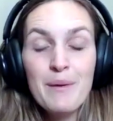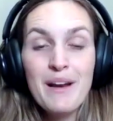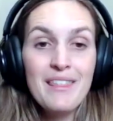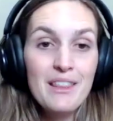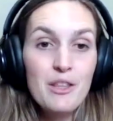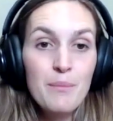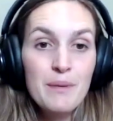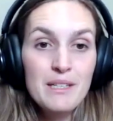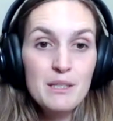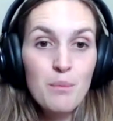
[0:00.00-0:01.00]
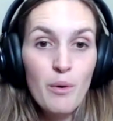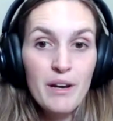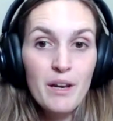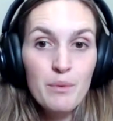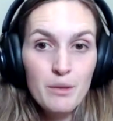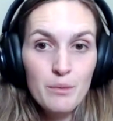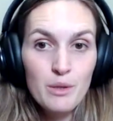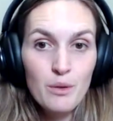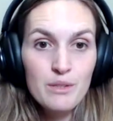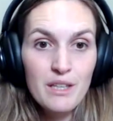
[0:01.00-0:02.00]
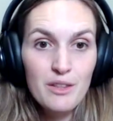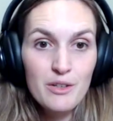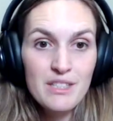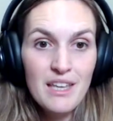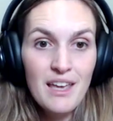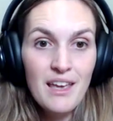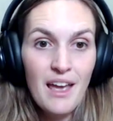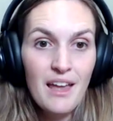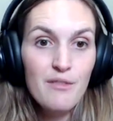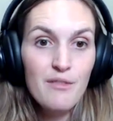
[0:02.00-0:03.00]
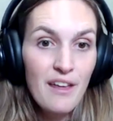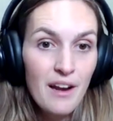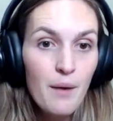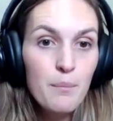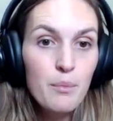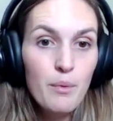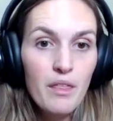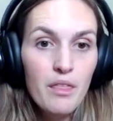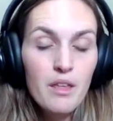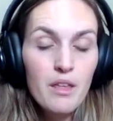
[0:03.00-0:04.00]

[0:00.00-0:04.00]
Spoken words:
but I think they'll be disappointed with the results that they're seeing and fed up with